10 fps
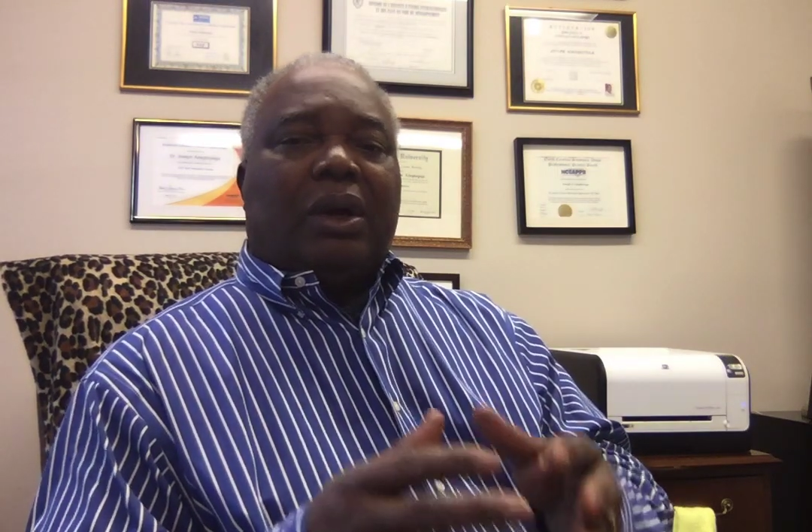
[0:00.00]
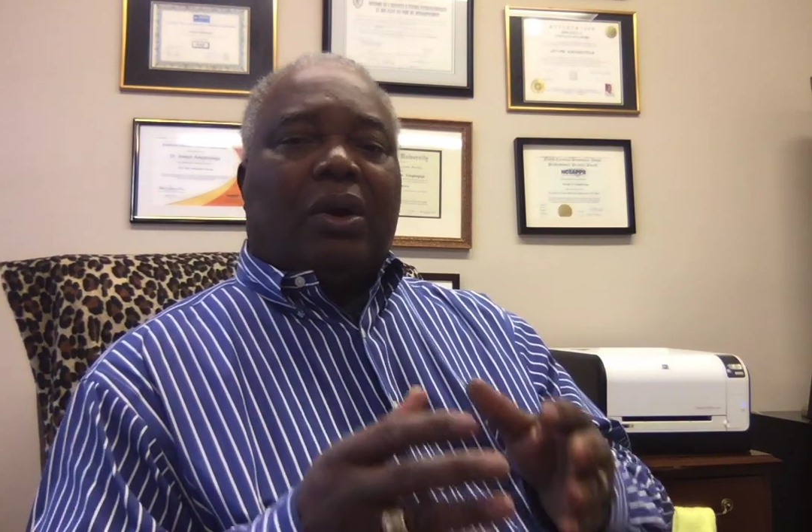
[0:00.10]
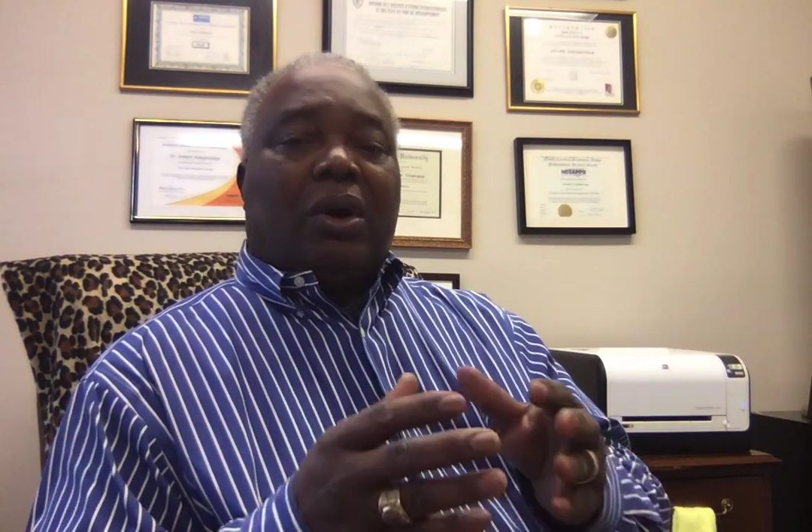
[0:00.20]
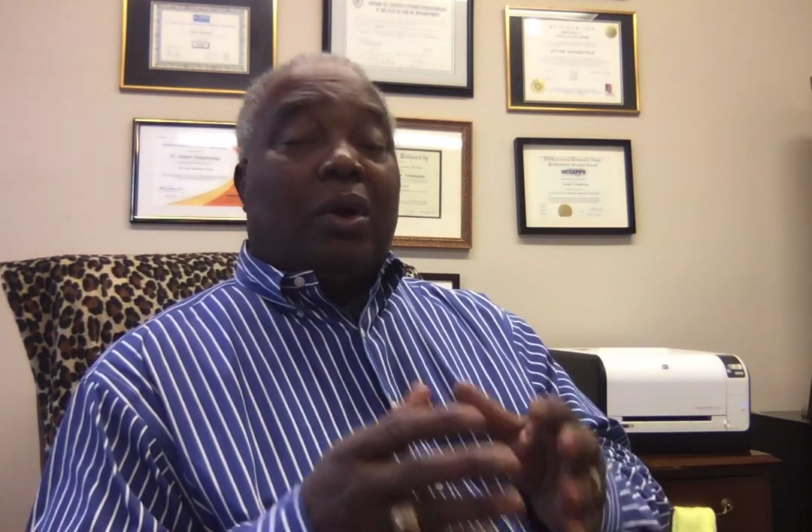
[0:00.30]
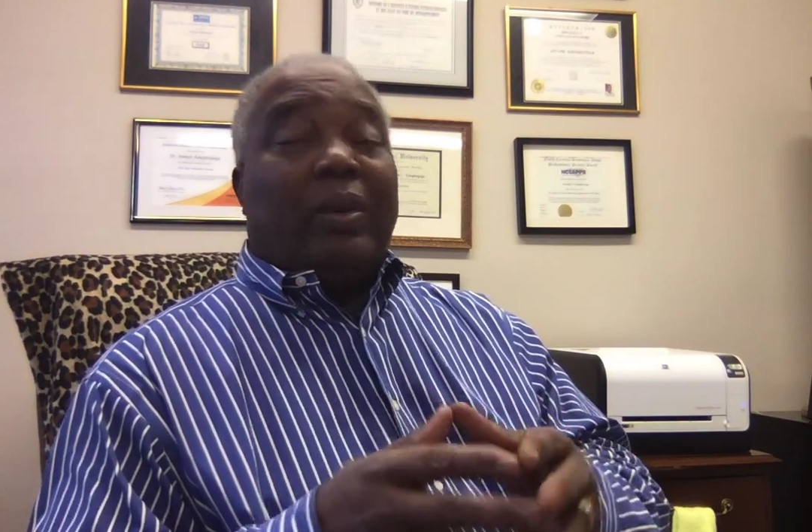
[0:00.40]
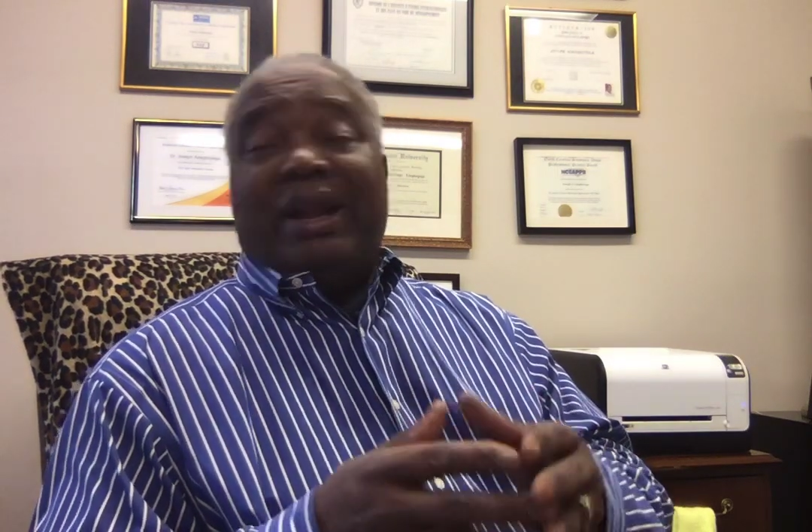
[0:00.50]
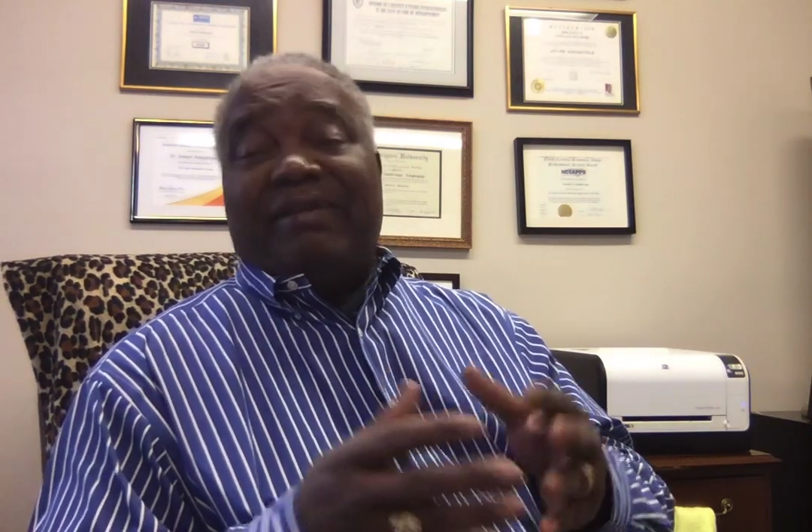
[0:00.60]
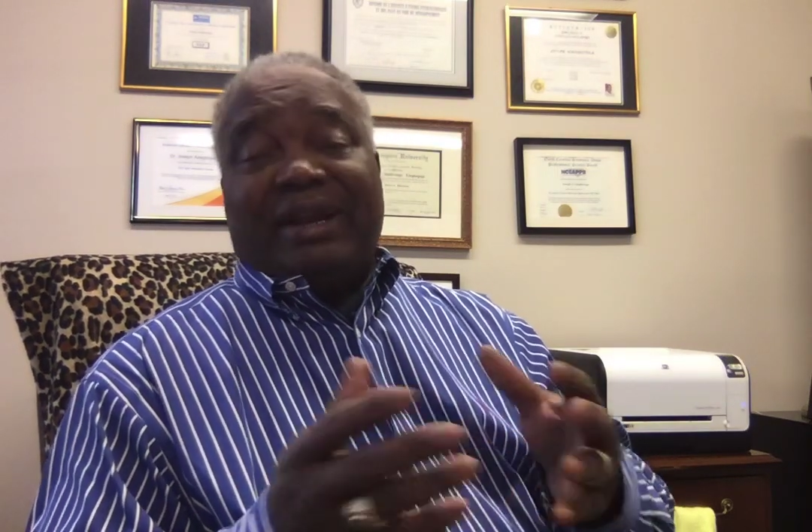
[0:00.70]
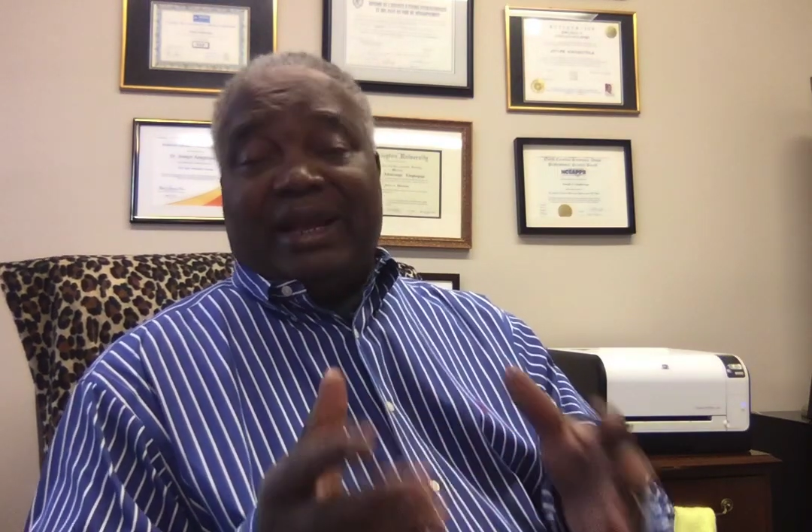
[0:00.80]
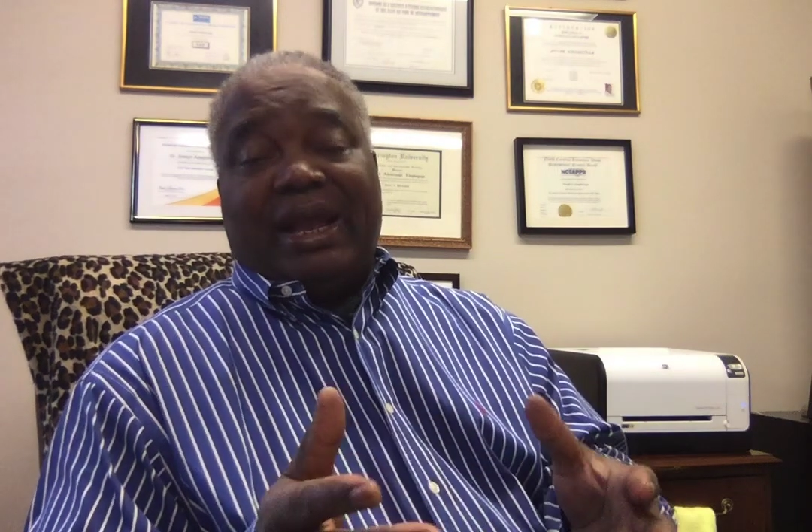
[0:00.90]
or
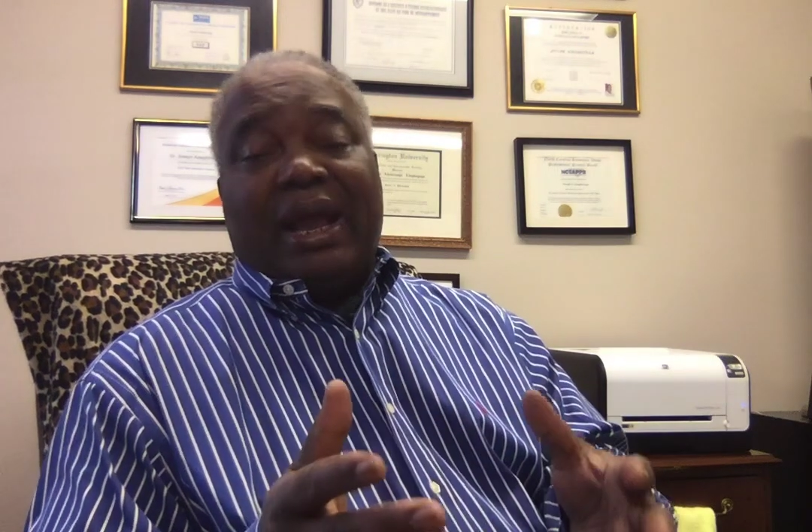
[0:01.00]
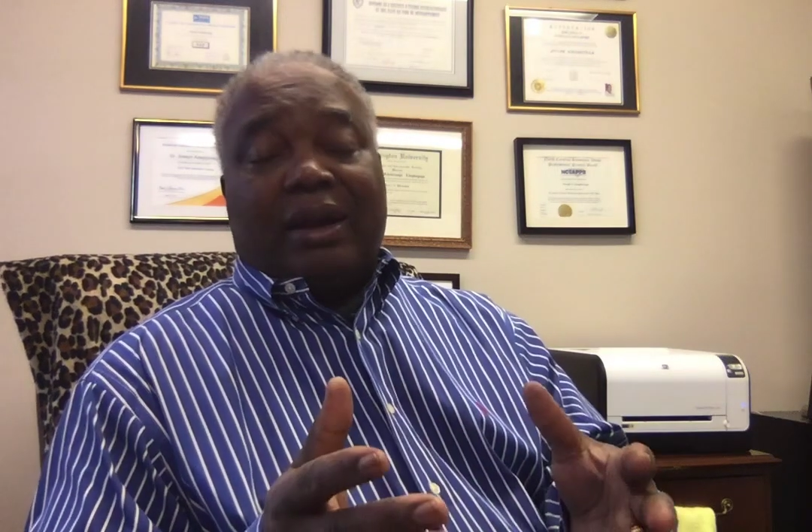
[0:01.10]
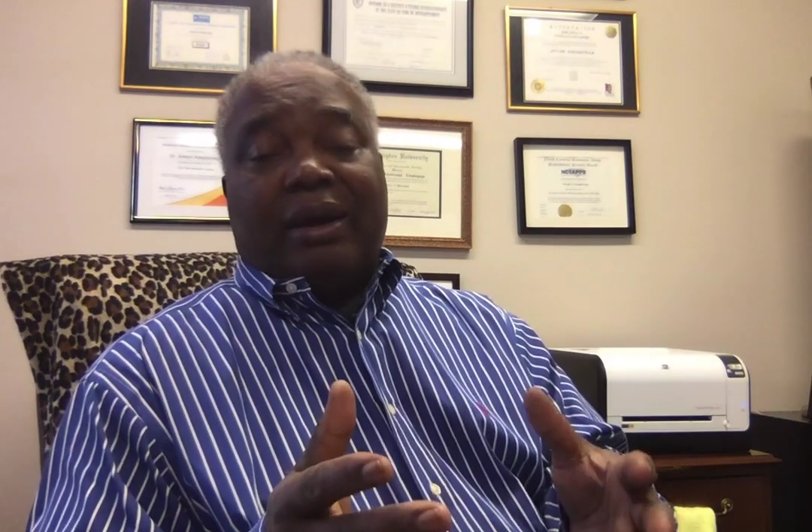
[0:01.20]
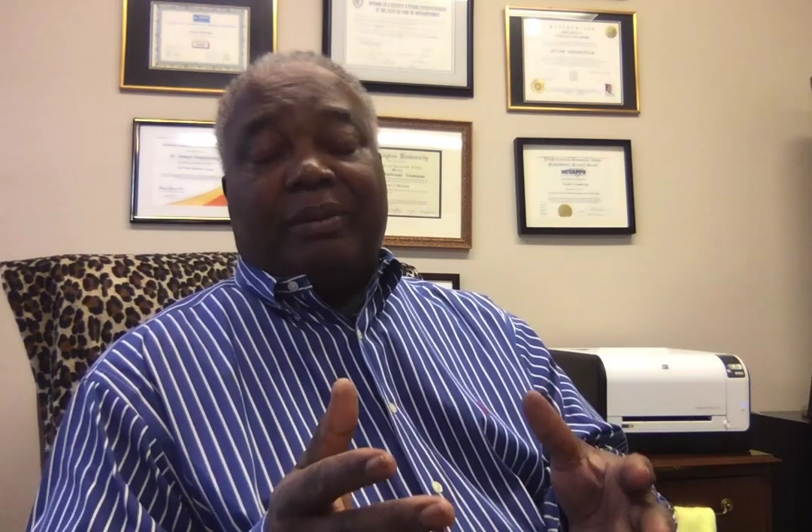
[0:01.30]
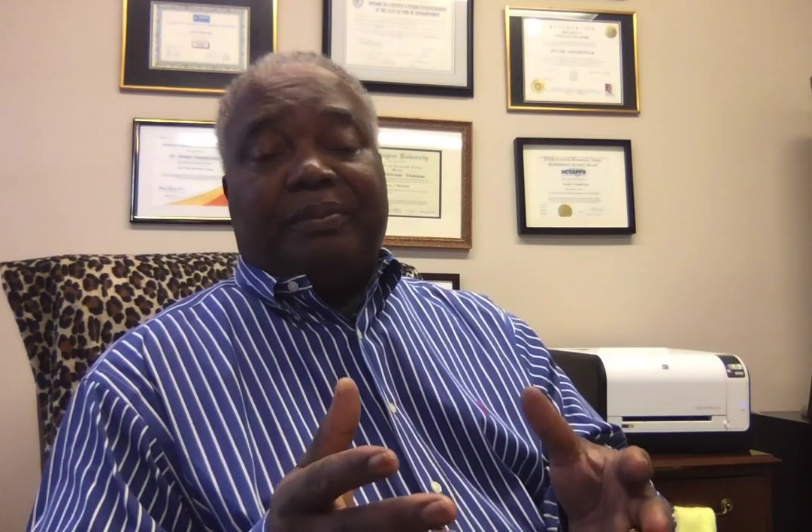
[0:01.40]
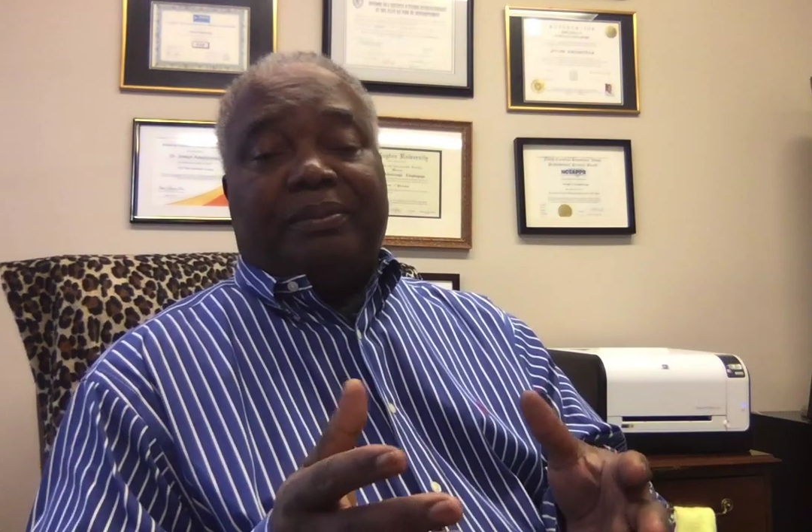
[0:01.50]
whenever they get up